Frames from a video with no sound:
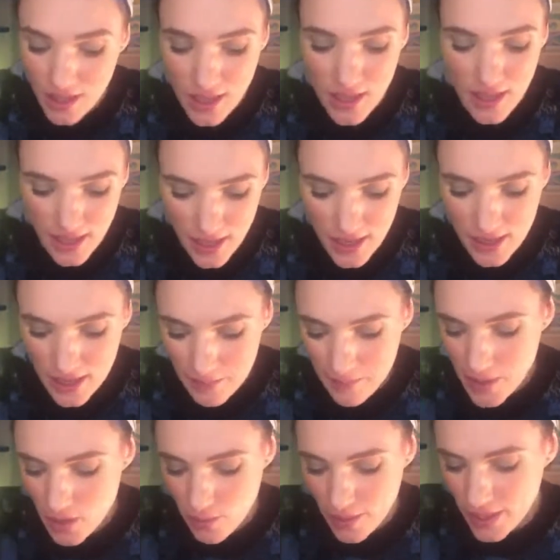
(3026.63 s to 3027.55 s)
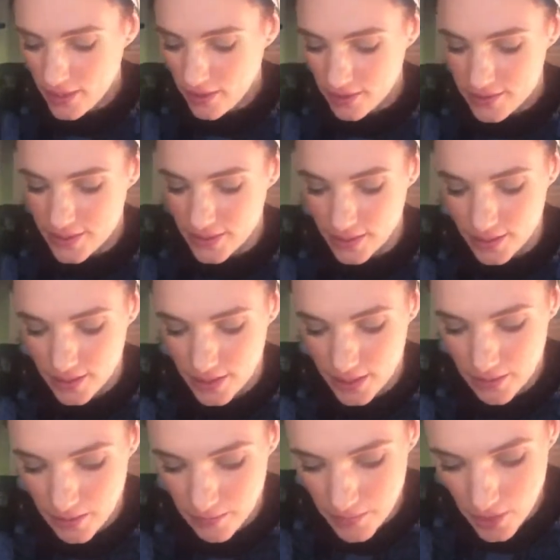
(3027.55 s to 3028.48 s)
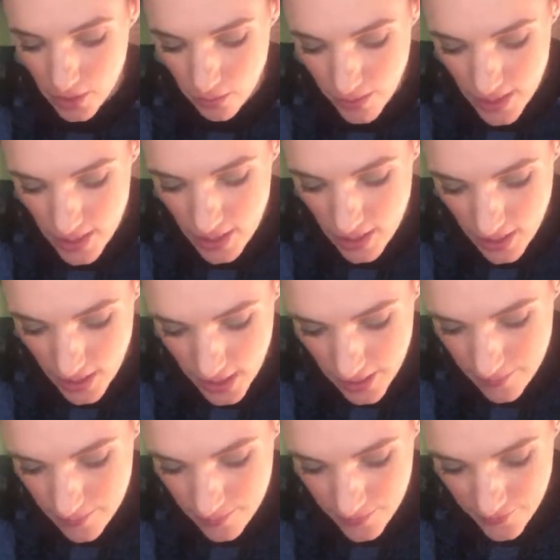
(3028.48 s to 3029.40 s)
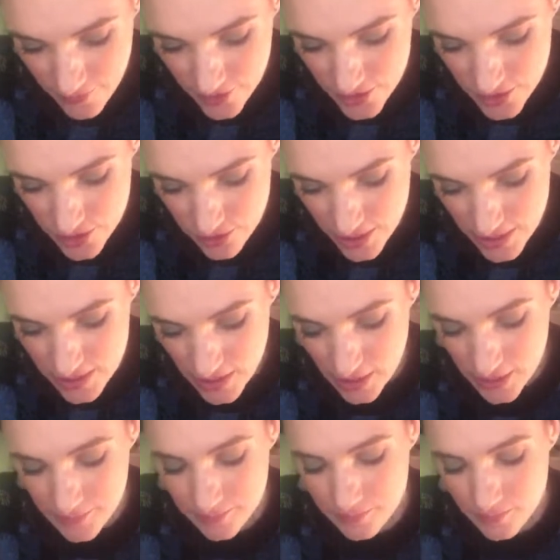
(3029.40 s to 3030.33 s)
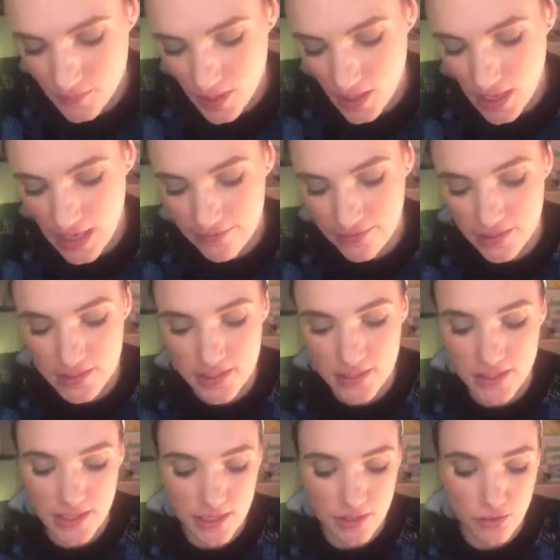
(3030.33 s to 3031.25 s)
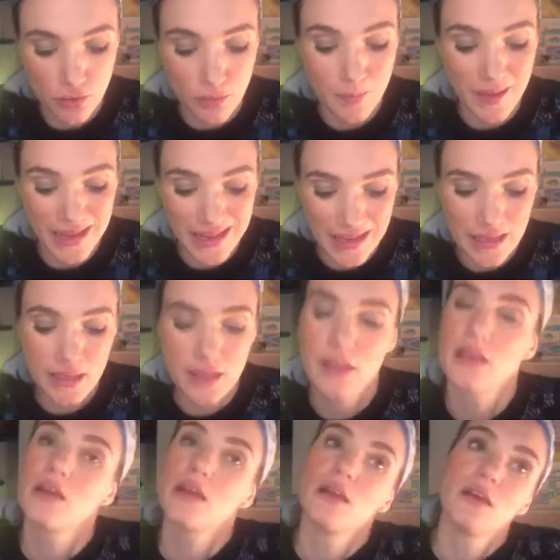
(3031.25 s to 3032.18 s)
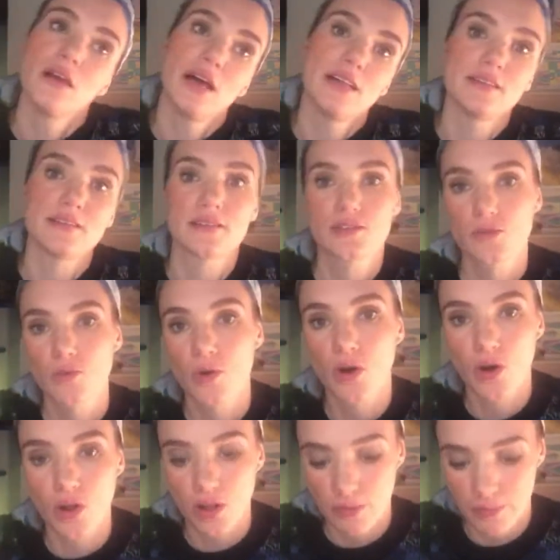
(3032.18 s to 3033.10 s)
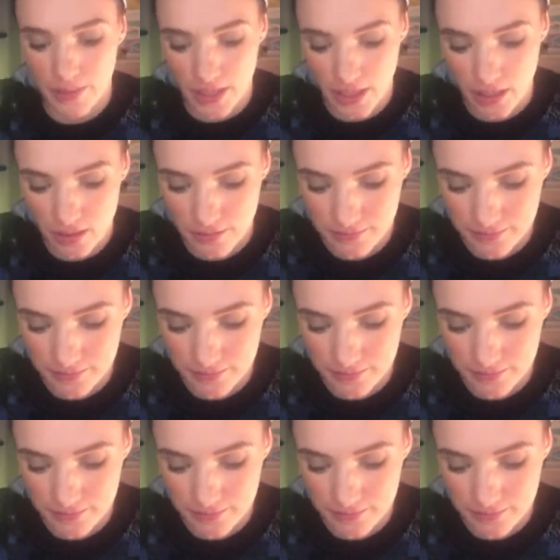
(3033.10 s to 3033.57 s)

it can be quite gutting. It can be quite frustrating having to then go back and sew it all up again.